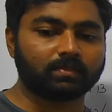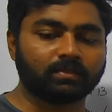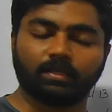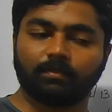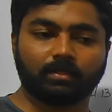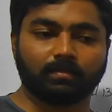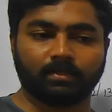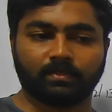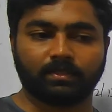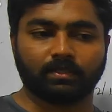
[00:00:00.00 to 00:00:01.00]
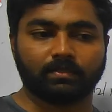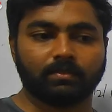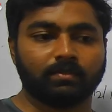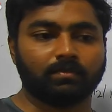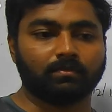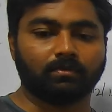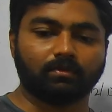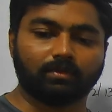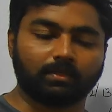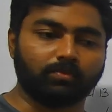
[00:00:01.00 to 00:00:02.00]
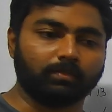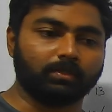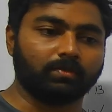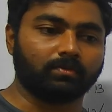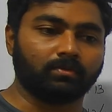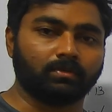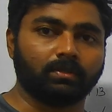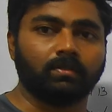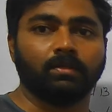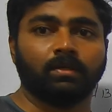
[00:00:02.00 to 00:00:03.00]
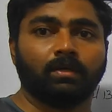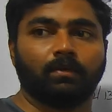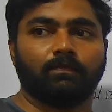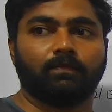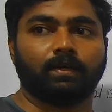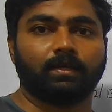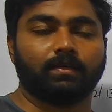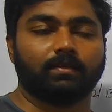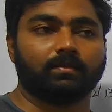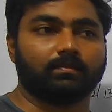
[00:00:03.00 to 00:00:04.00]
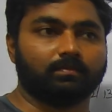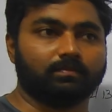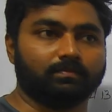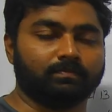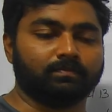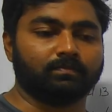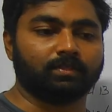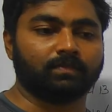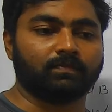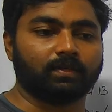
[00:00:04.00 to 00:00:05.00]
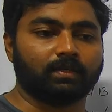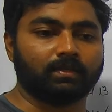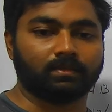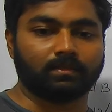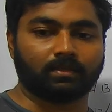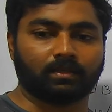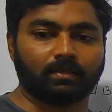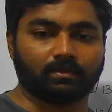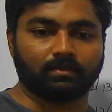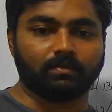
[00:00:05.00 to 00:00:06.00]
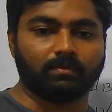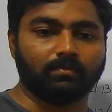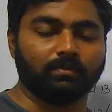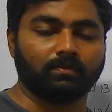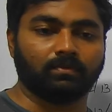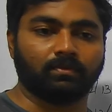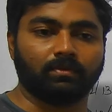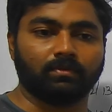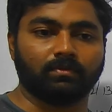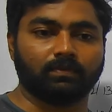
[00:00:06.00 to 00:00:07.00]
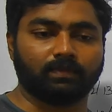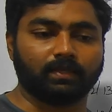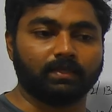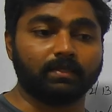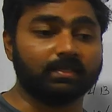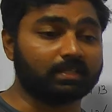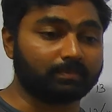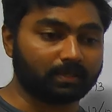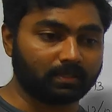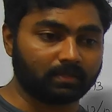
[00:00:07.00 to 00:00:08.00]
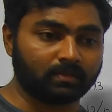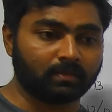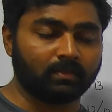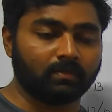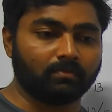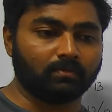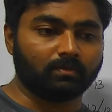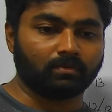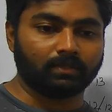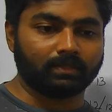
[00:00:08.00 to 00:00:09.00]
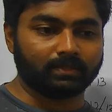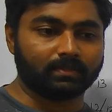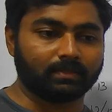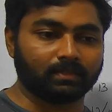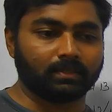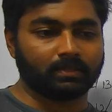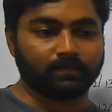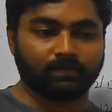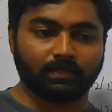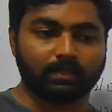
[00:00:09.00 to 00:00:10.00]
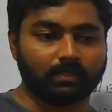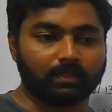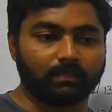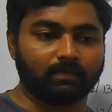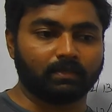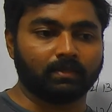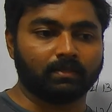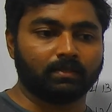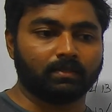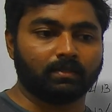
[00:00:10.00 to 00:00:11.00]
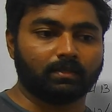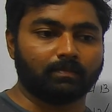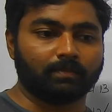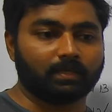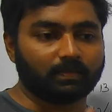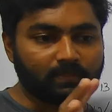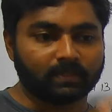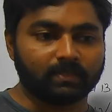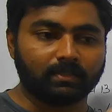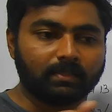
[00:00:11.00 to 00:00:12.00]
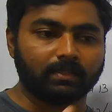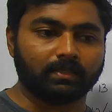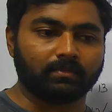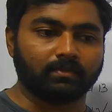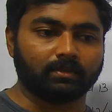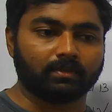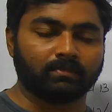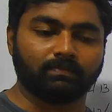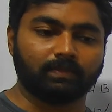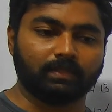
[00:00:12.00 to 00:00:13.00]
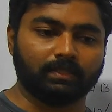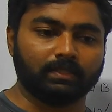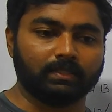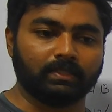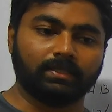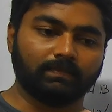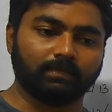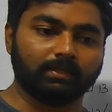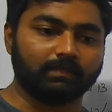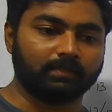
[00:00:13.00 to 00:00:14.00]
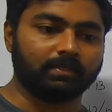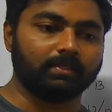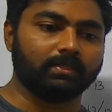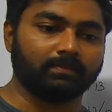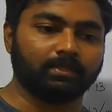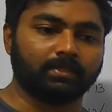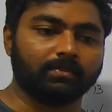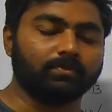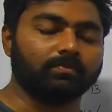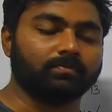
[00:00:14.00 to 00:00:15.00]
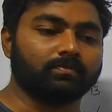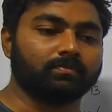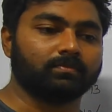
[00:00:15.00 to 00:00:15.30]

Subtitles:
send me a message or give me a call. If I if I cut your call or if I didn't reply to your call instantly, definitely I will reply within the date. Okay, within the date I will definitely reply to you.